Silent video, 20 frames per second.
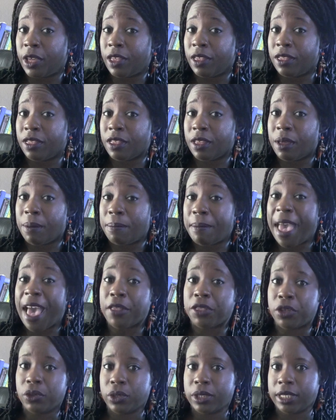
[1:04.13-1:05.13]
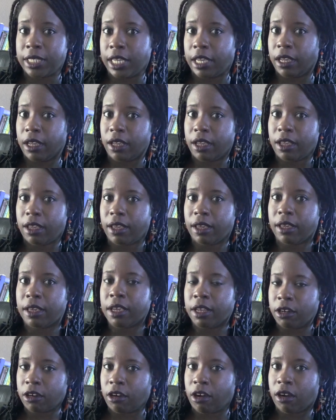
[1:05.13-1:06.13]
with Math-U-See in
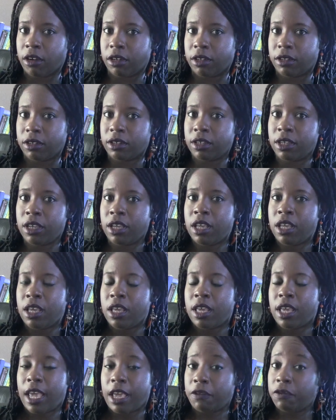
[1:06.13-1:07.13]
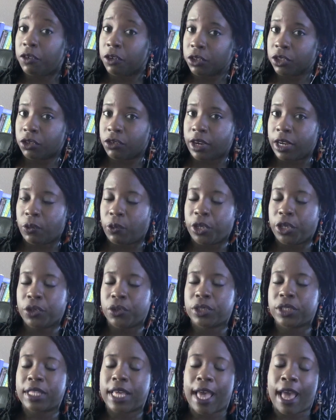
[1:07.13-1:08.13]
kindergarten and first grade we
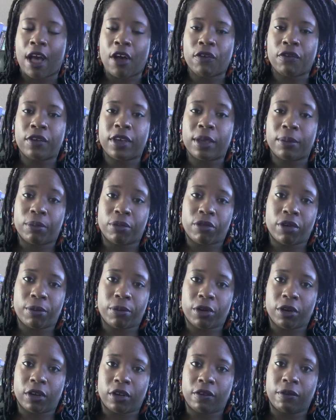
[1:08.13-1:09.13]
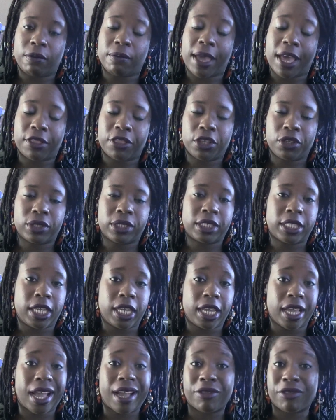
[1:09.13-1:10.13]
used the alpha and primer of
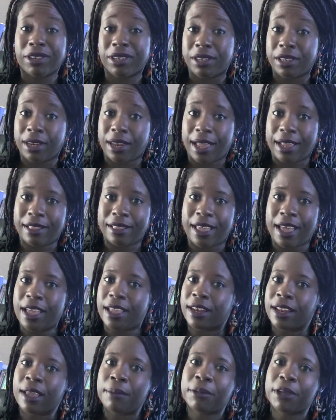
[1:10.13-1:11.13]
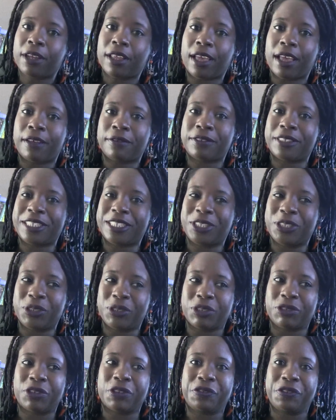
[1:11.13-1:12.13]
Math-U-See i really like that and i'm going to have to
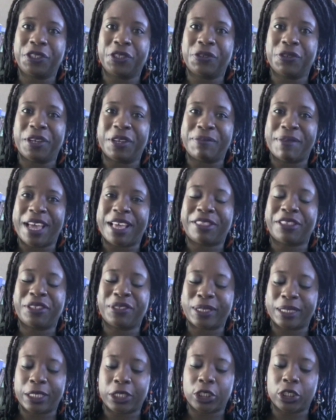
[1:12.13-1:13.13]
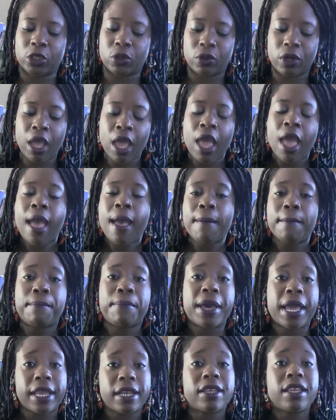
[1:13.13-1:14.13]
do a review on Math-U-See soon
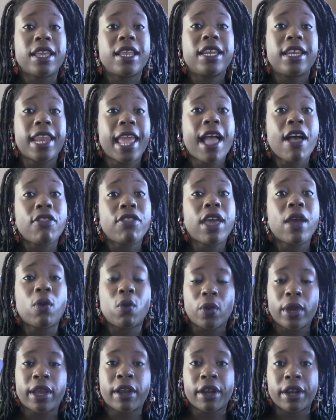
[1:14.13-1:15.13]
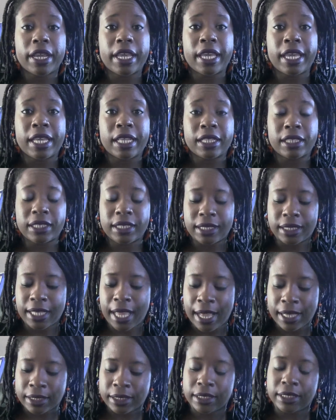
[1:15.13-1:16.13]
but now that we're in
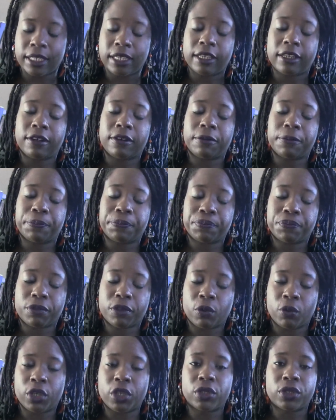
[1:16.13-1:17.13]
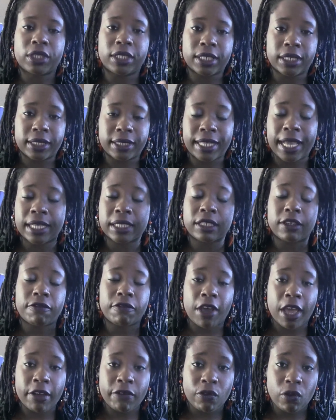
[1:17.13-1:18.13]
saxon we used six, saxon
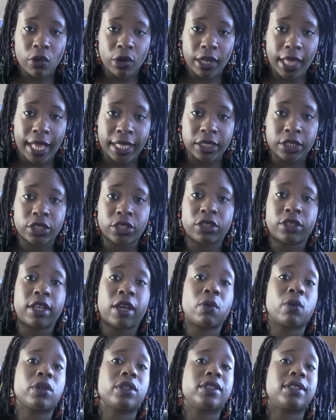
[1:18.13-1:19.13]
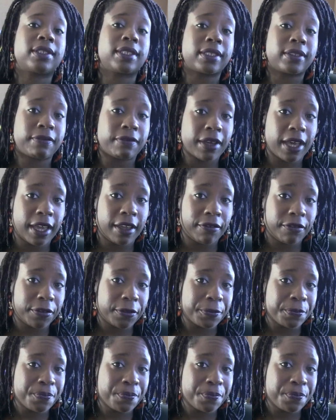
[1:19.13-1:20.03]
5-4 last year now we're in 6-5